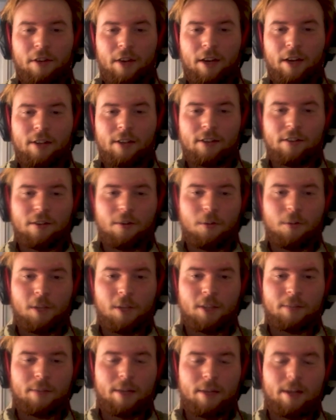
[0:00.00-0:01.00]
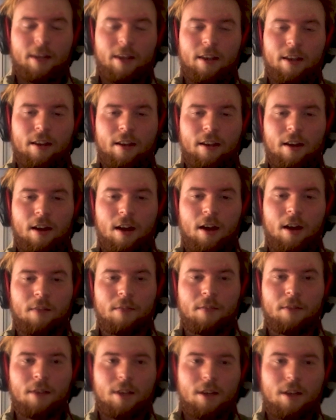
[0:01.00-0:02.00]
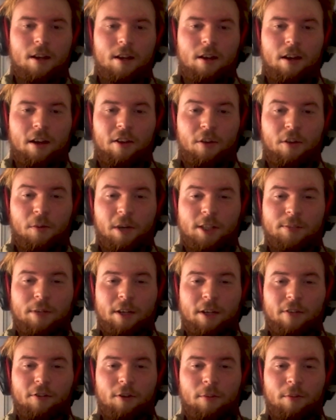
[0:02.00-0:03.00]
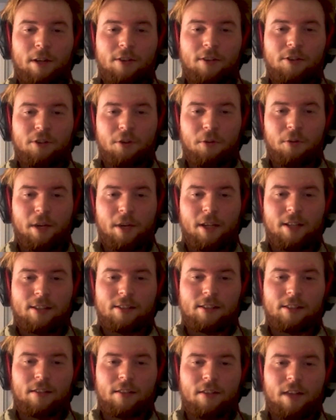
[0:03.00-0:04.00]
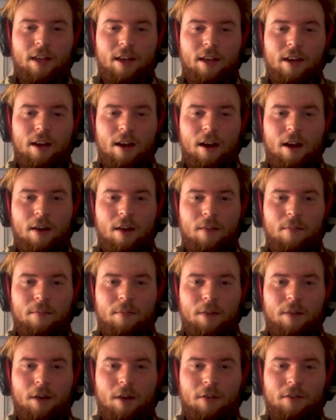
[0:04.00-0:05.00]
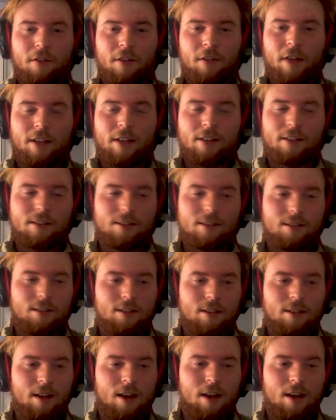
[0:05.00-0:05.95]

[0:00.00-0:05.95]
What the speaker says: Then I entered the West Bank, in the West Bank for about 2 weeks, and then after that,